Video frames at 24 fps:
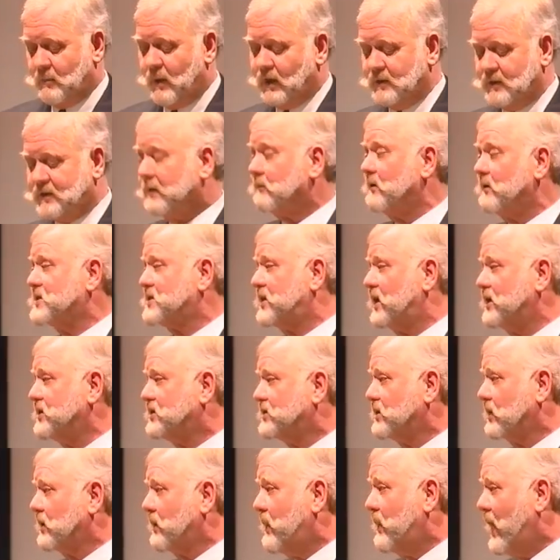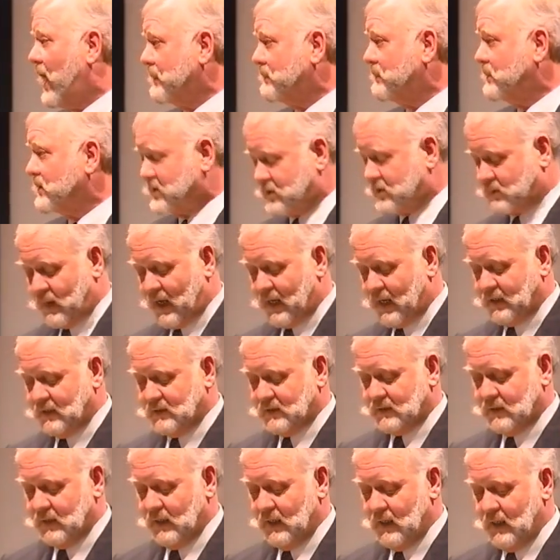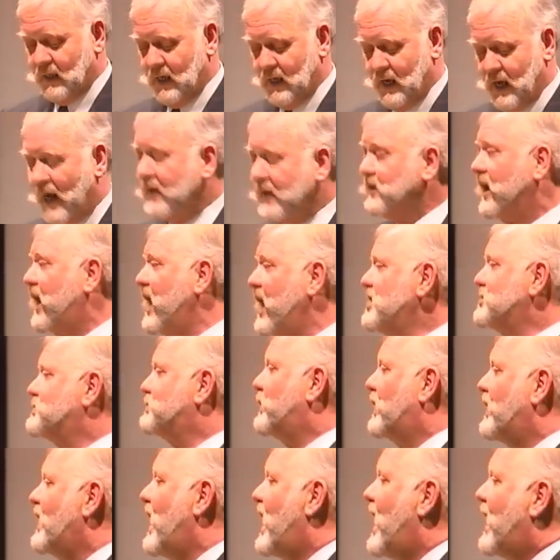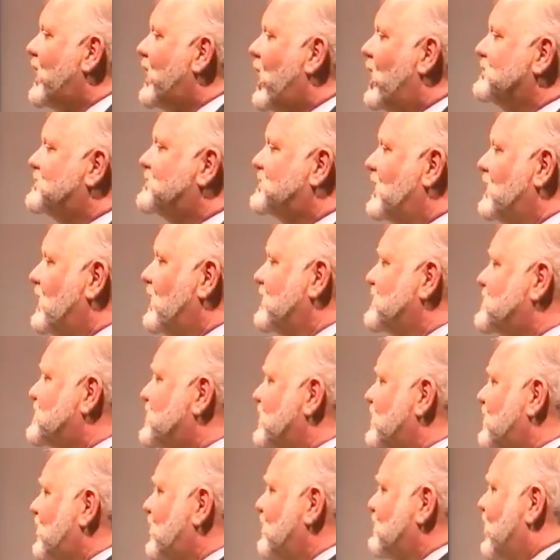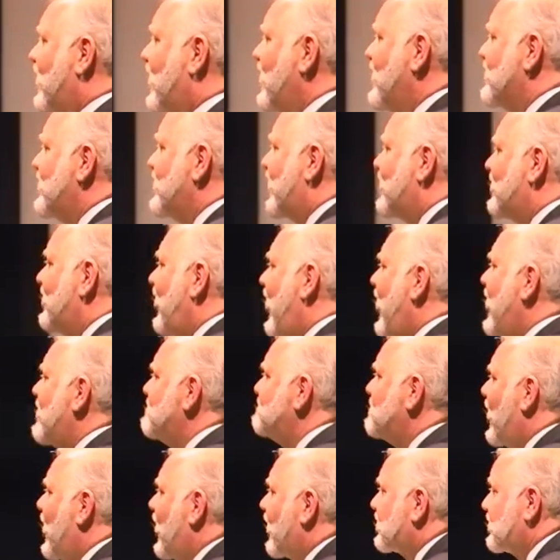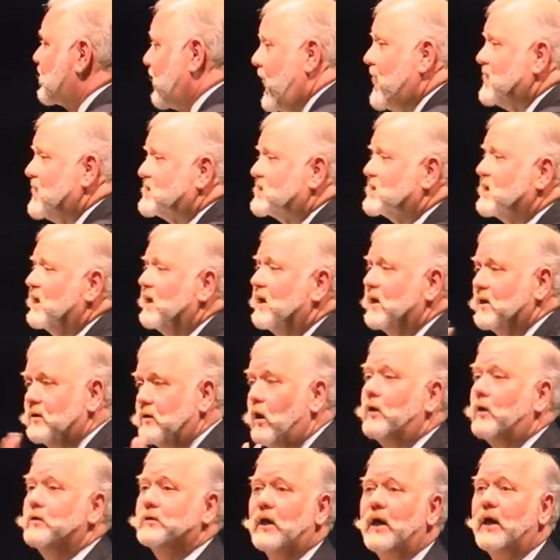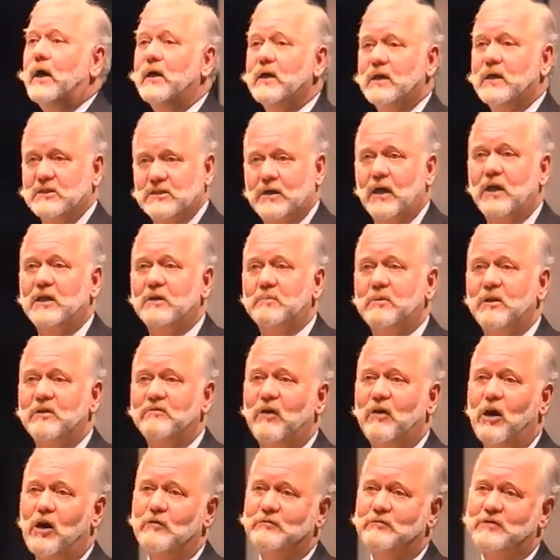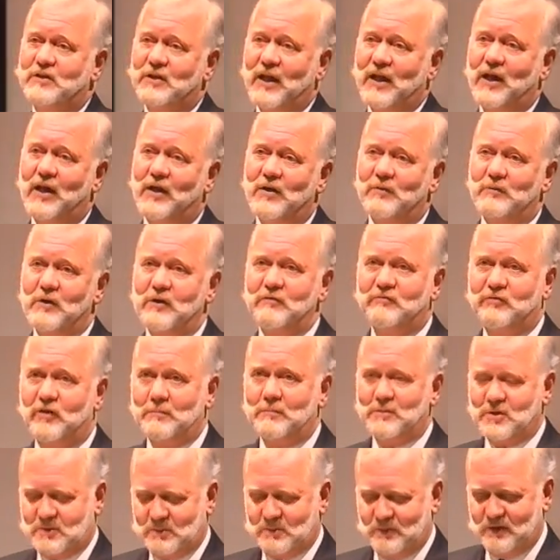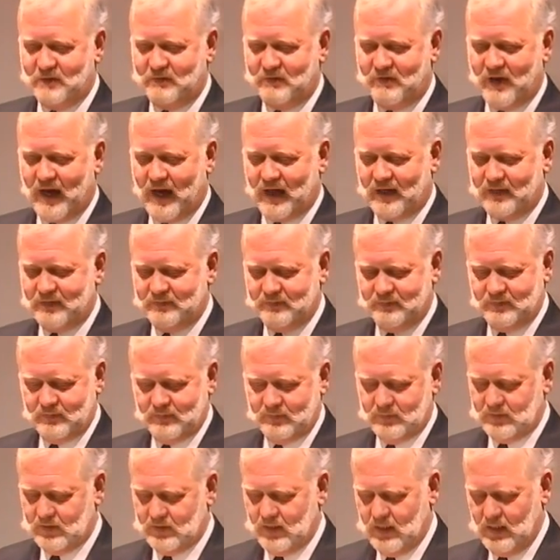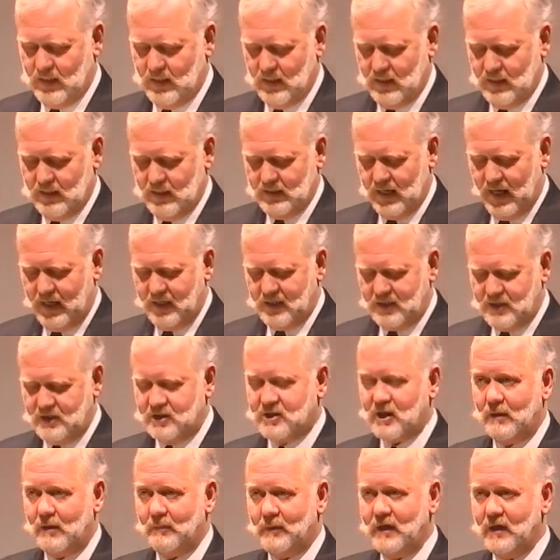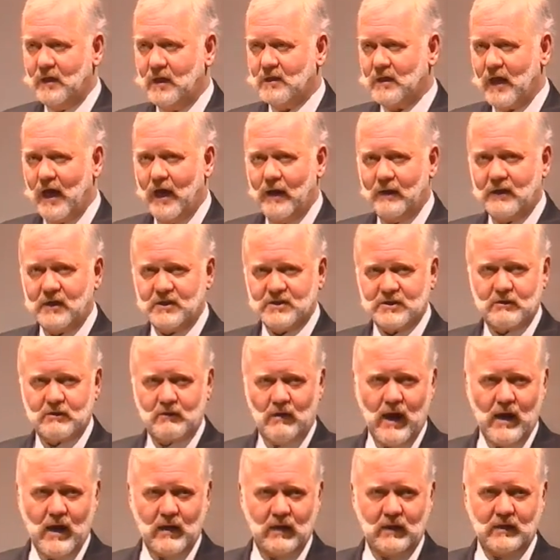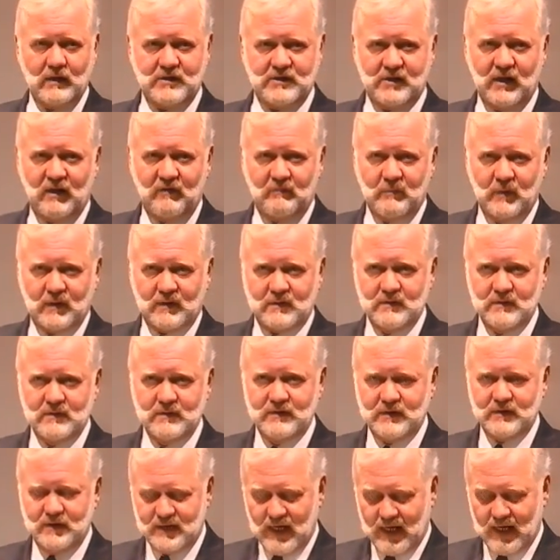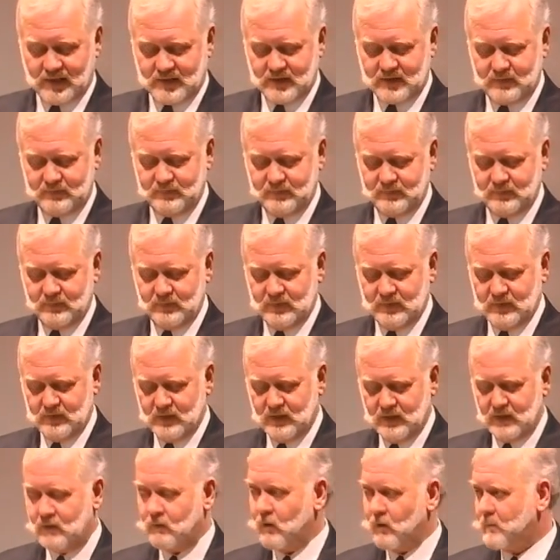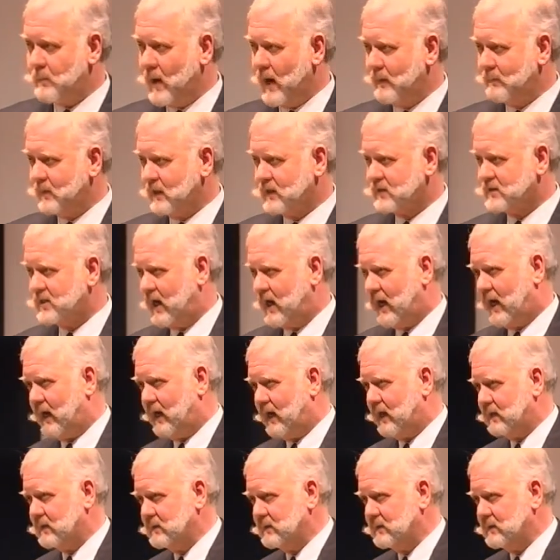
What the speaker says: a multi-residential apartments dwellings. And the Esplanade Hotel in St Kilda, that landmark, yes, Nonda is going to be involved in that refurbishment of that. Ladies and gentlemen, now his crowning achievement to date, the Republic Tower.